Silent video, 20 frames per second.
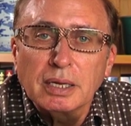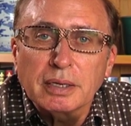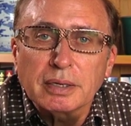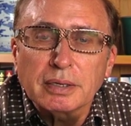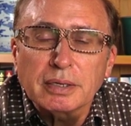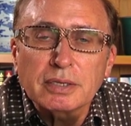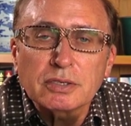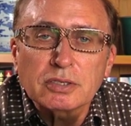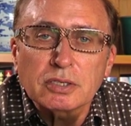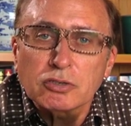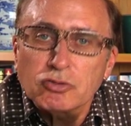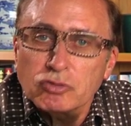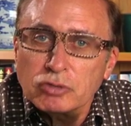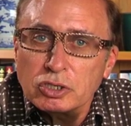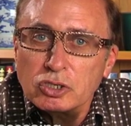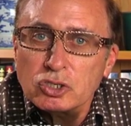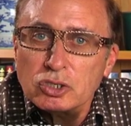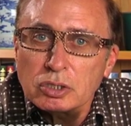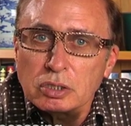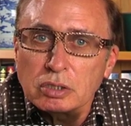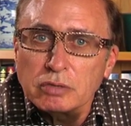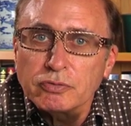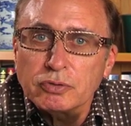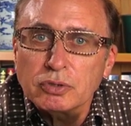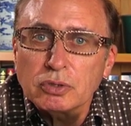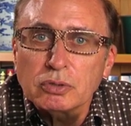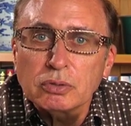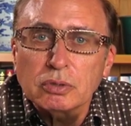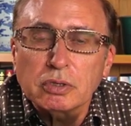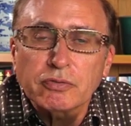is the traditional
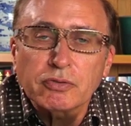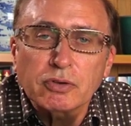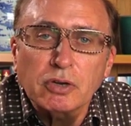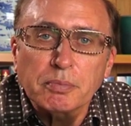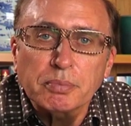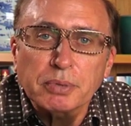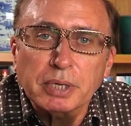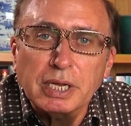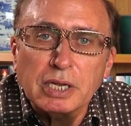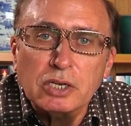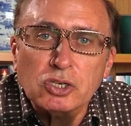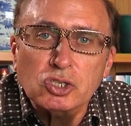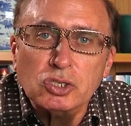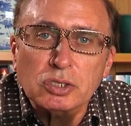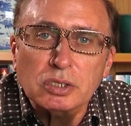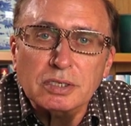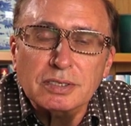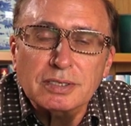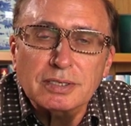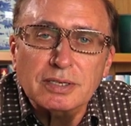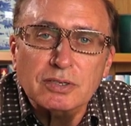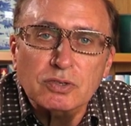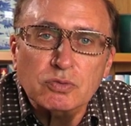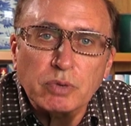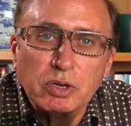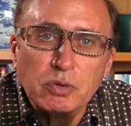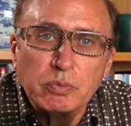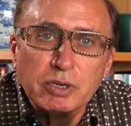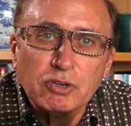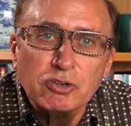view of comprehension. It says
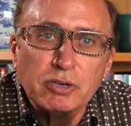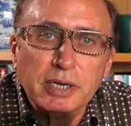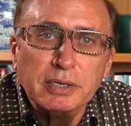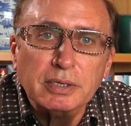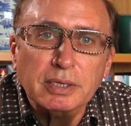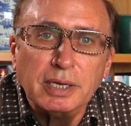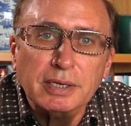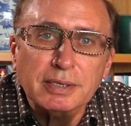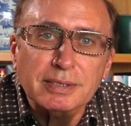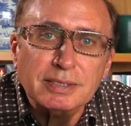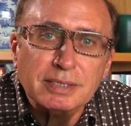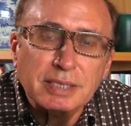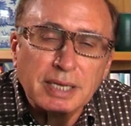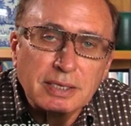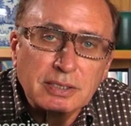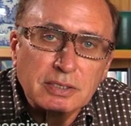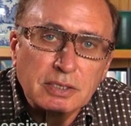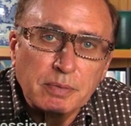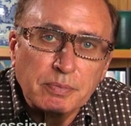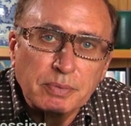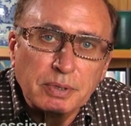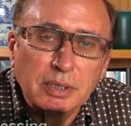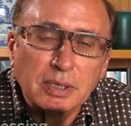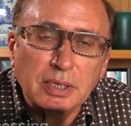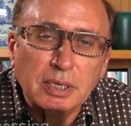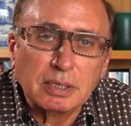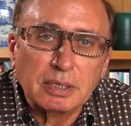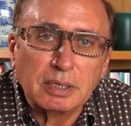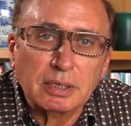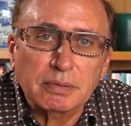when we try to understand something,
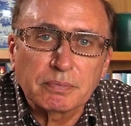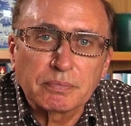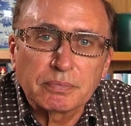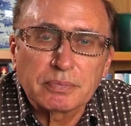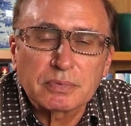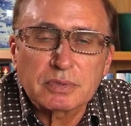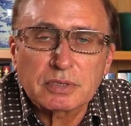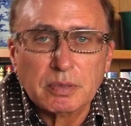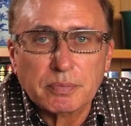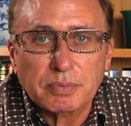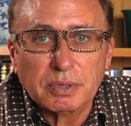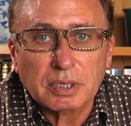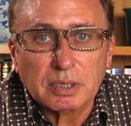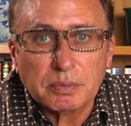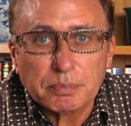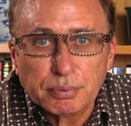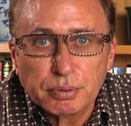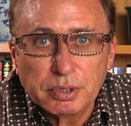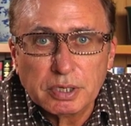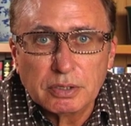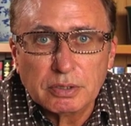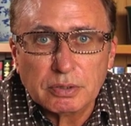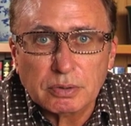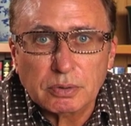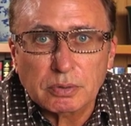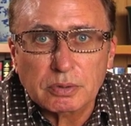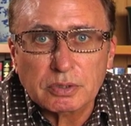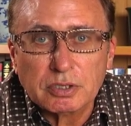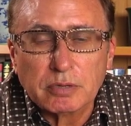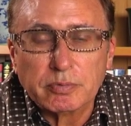either something in print
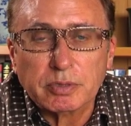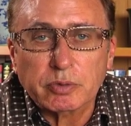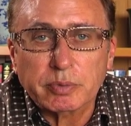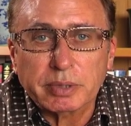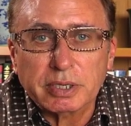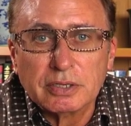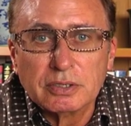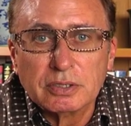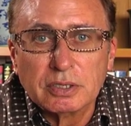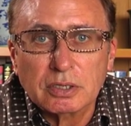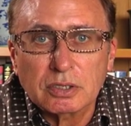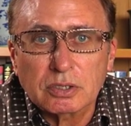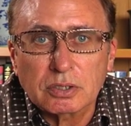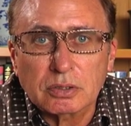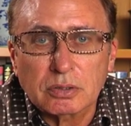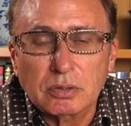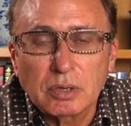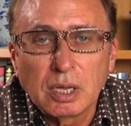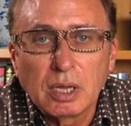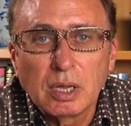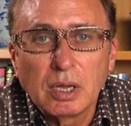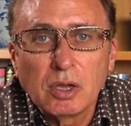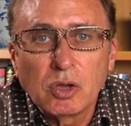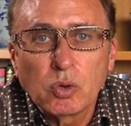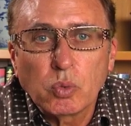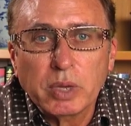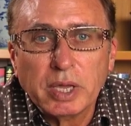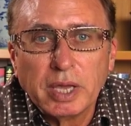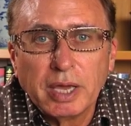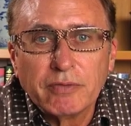or something we're listening to,
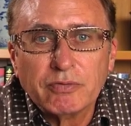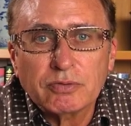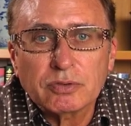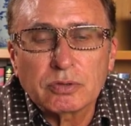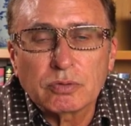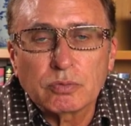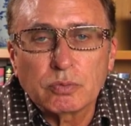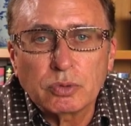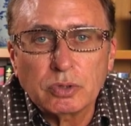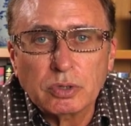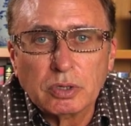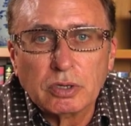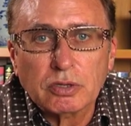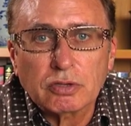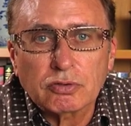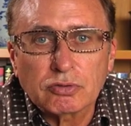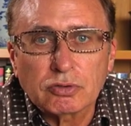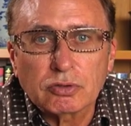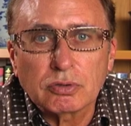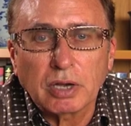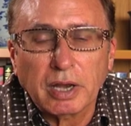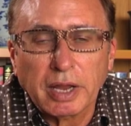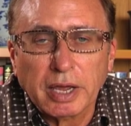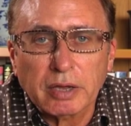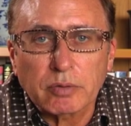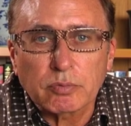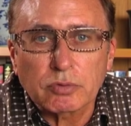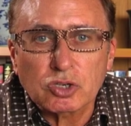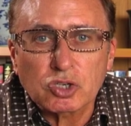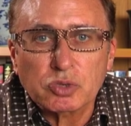we have to work through
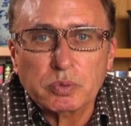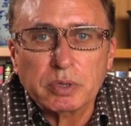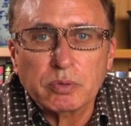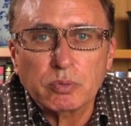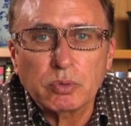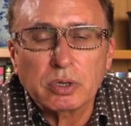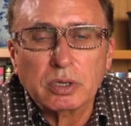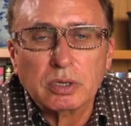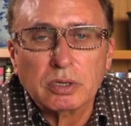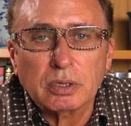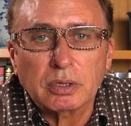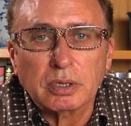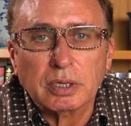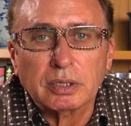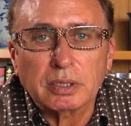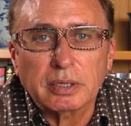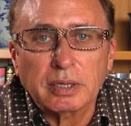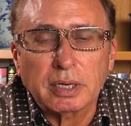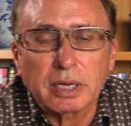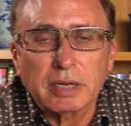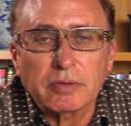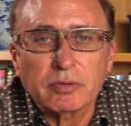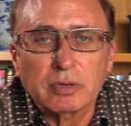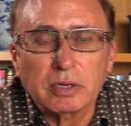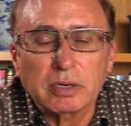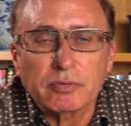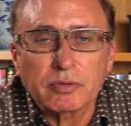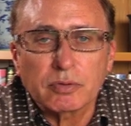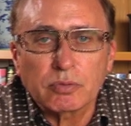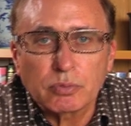language. We work at the level
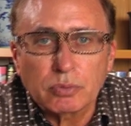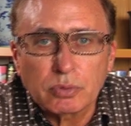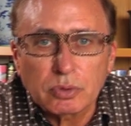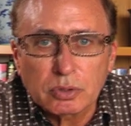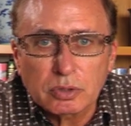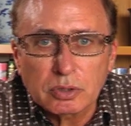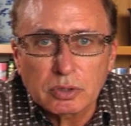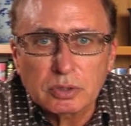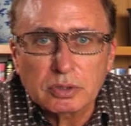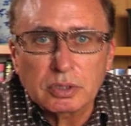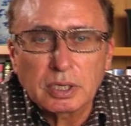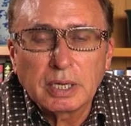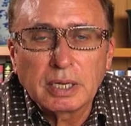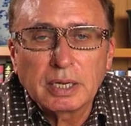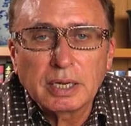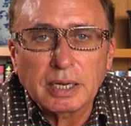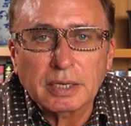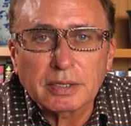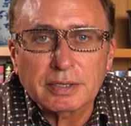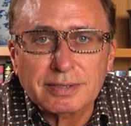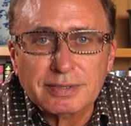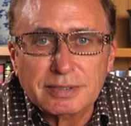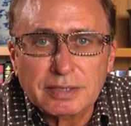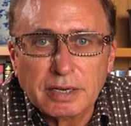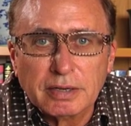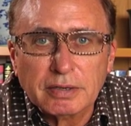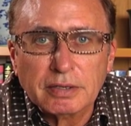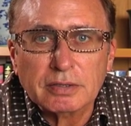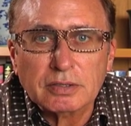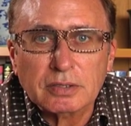of the word and the
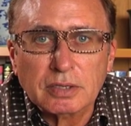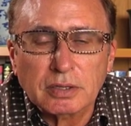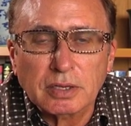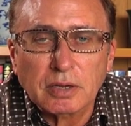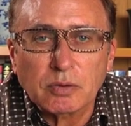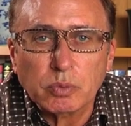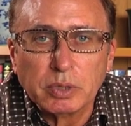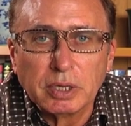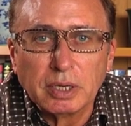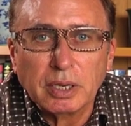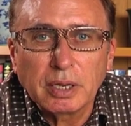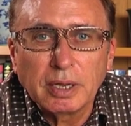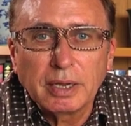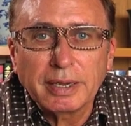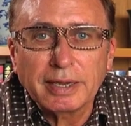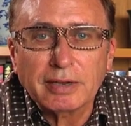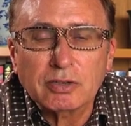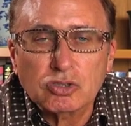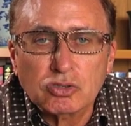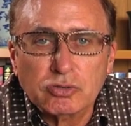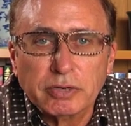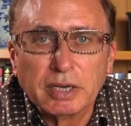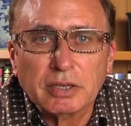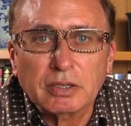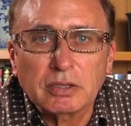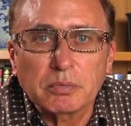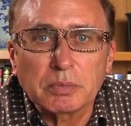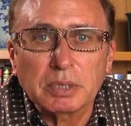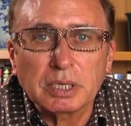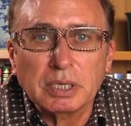sentence, and then we extract
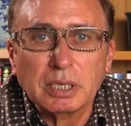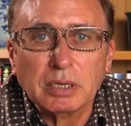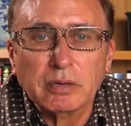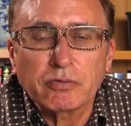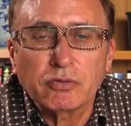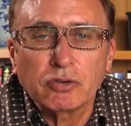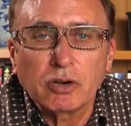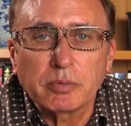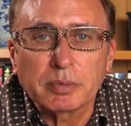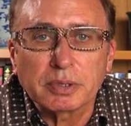the meaning from